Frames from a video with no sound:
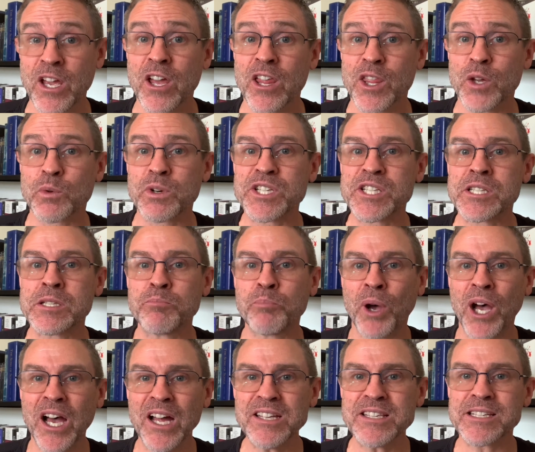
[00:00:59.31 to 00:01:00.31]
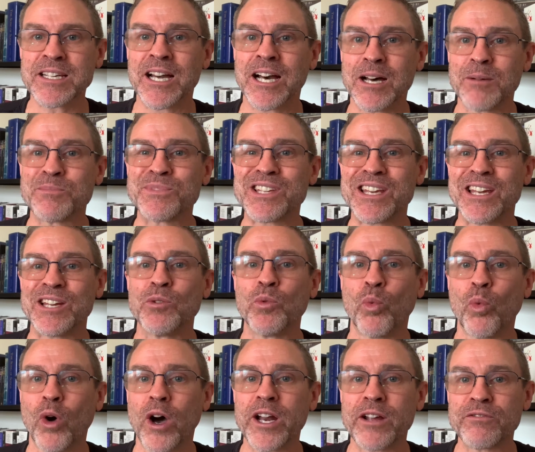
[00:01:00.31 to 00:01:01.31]
The response comes in
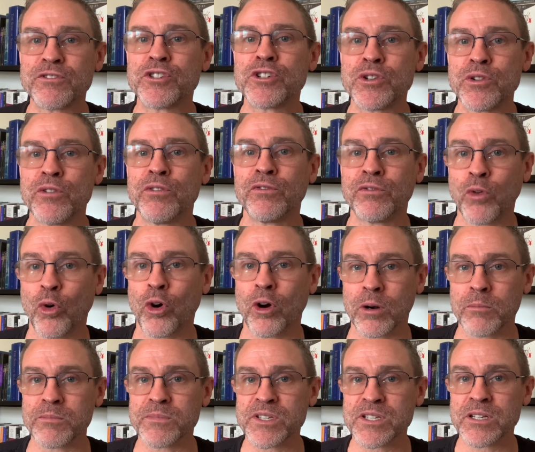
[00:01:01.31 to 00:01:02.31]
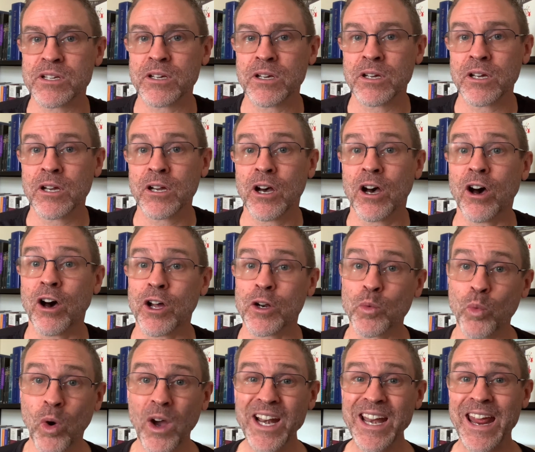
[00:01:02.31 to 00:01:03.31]
one of two forms. On
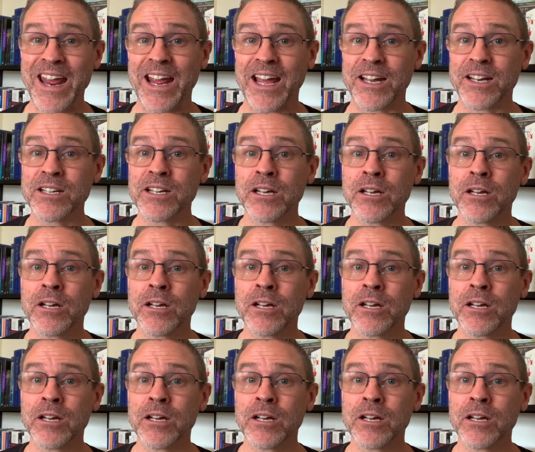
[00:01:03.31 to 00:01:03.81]
one hand,